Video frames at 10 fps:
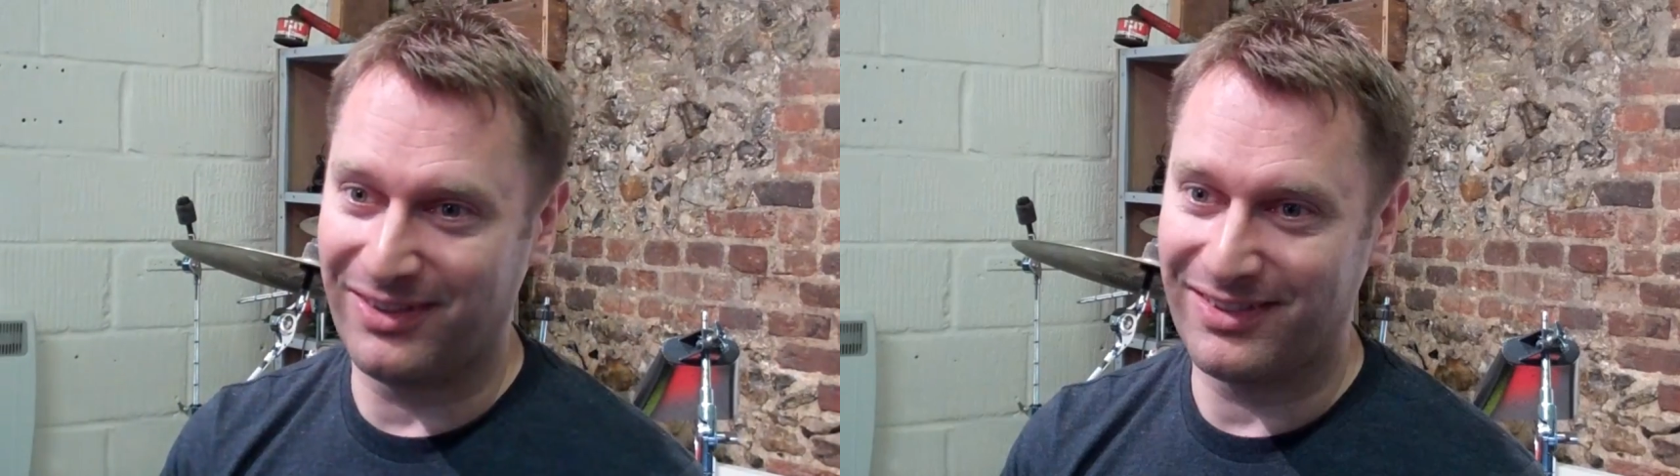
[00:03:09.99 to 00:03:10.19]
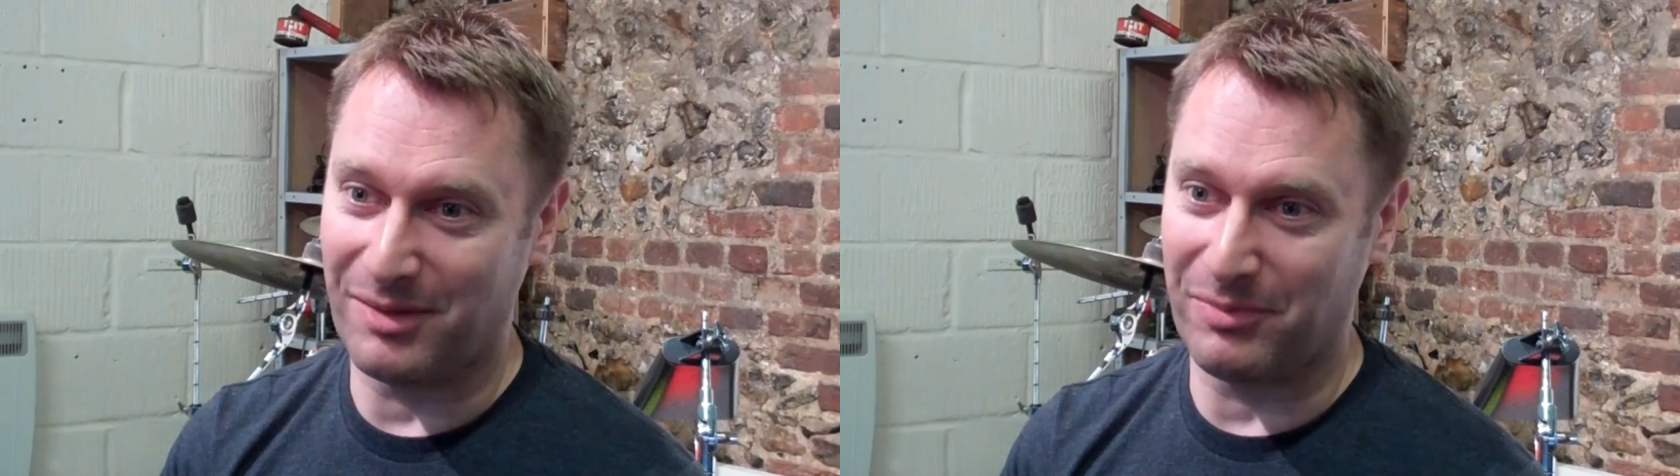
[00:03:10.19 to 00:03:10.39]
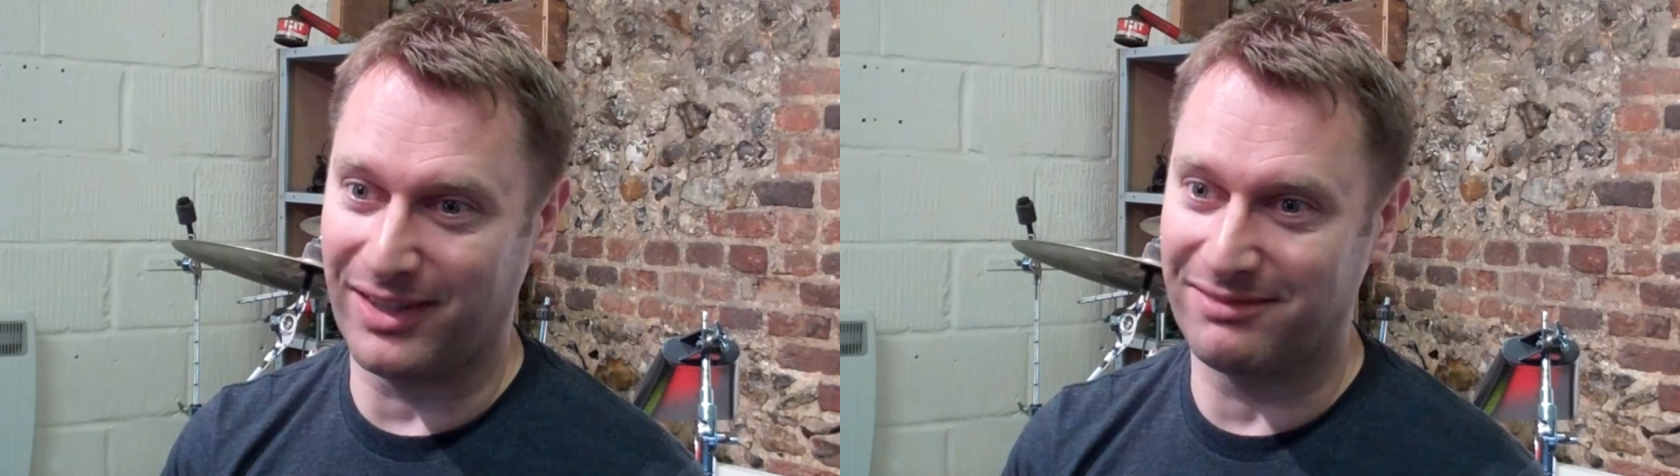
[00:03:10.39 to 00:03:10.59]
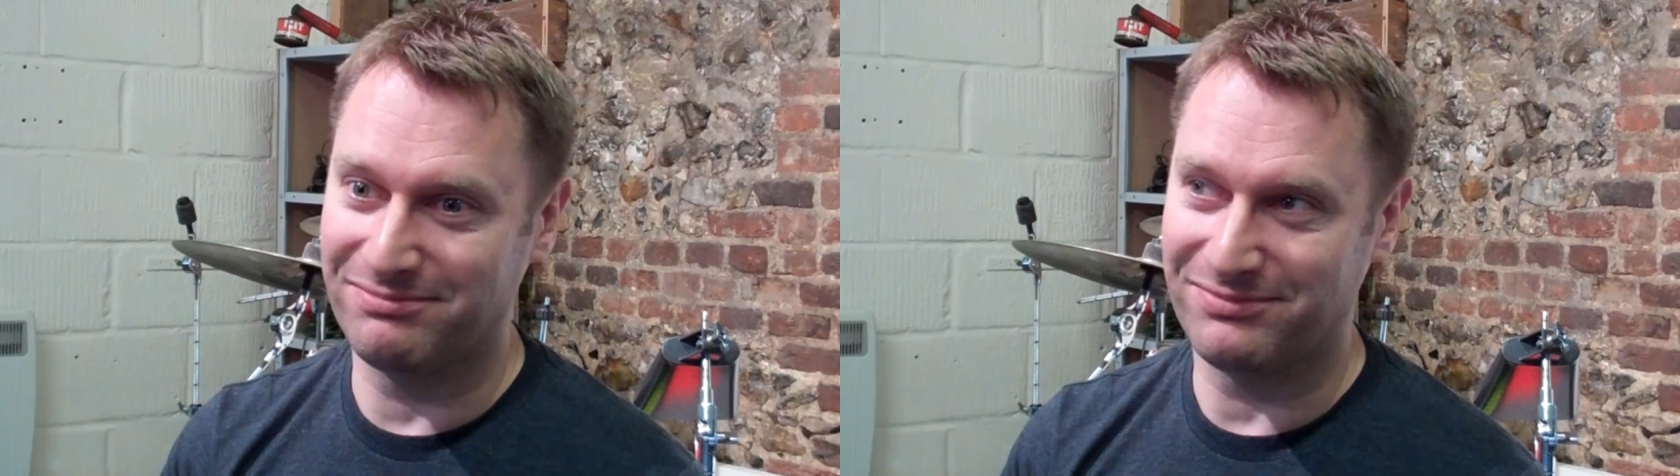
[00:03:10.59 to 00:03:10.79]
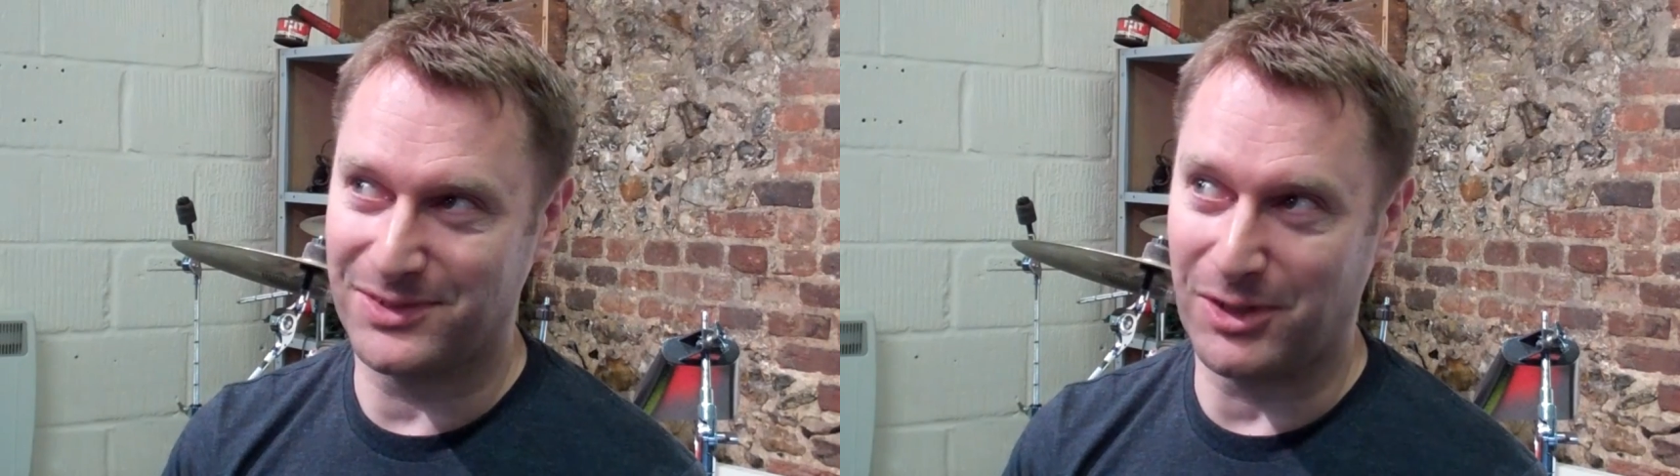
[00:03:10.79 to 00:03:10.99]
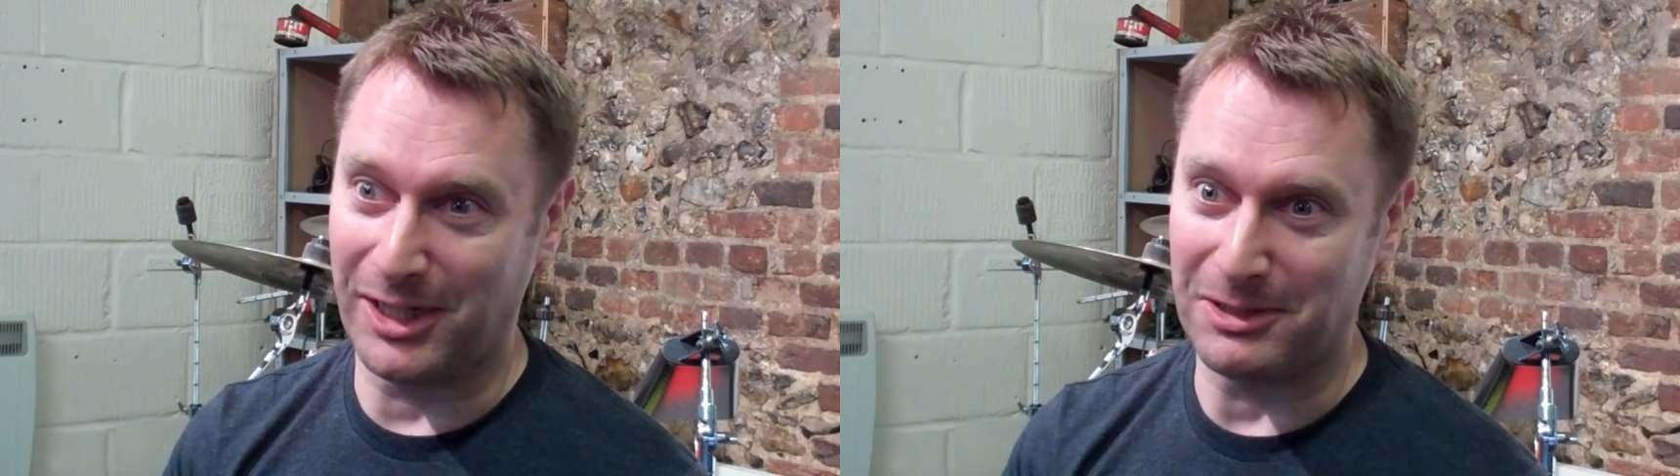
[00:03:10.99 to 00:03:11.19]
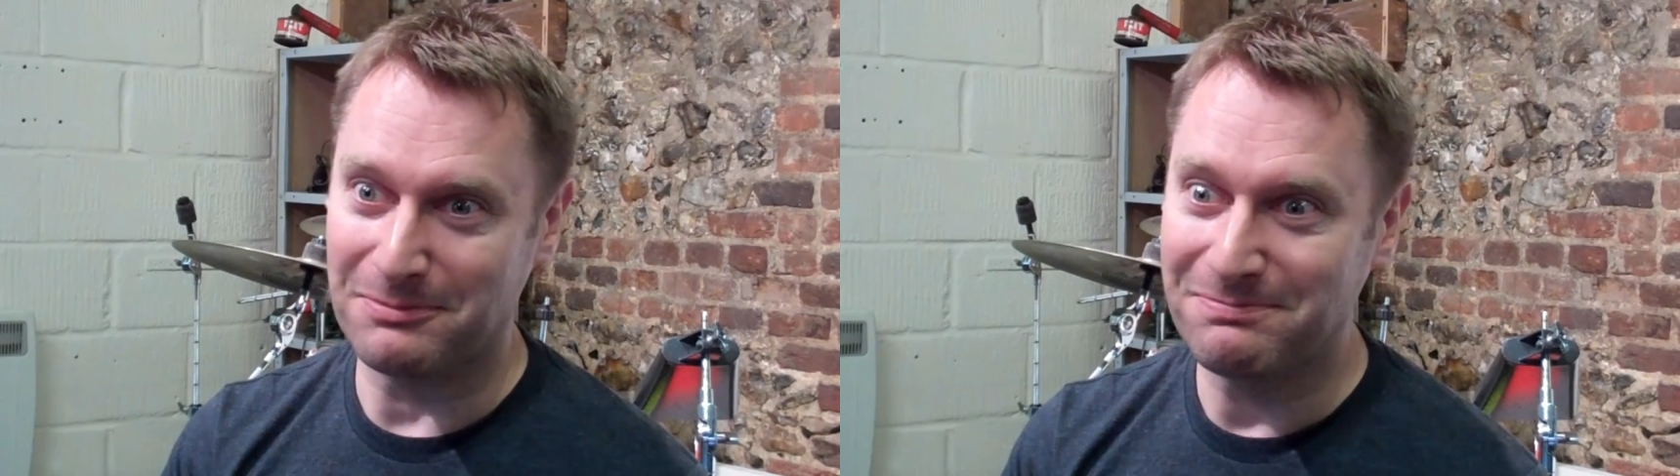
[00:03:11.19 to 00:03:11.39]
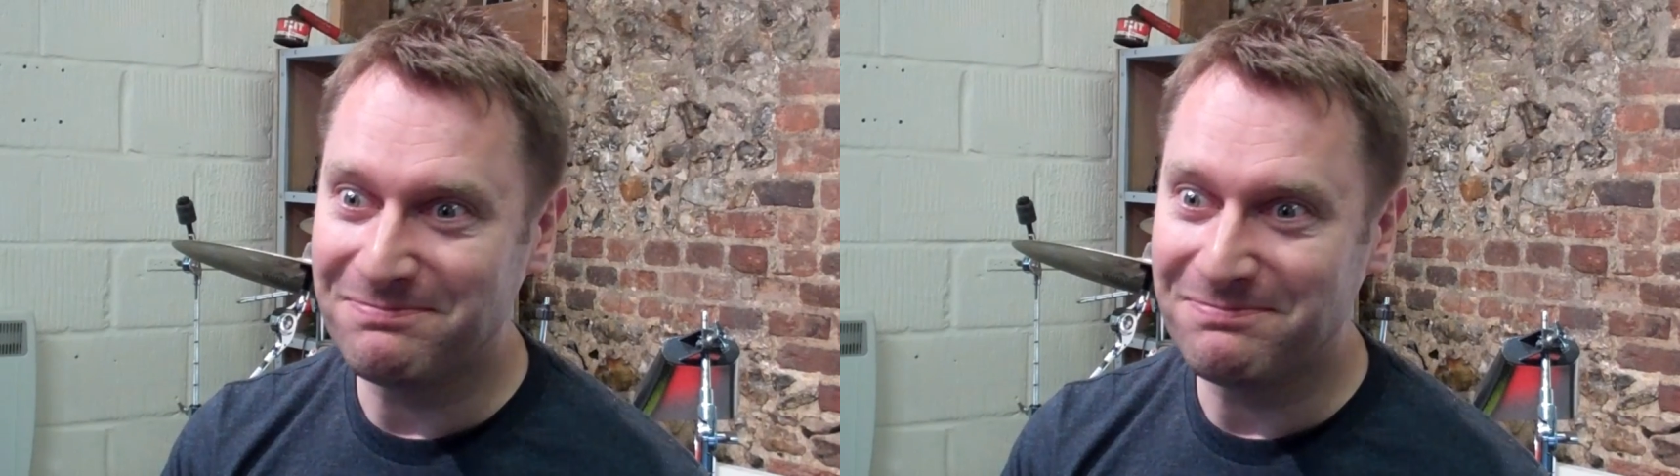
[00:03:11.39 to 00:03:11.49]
something great.